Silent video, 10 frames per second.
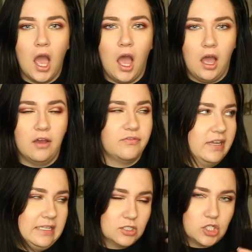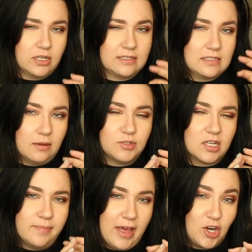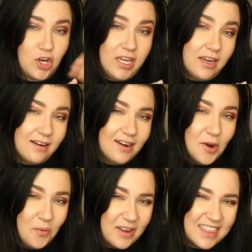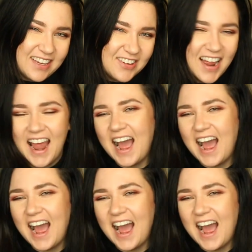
of insert subject matter here with you,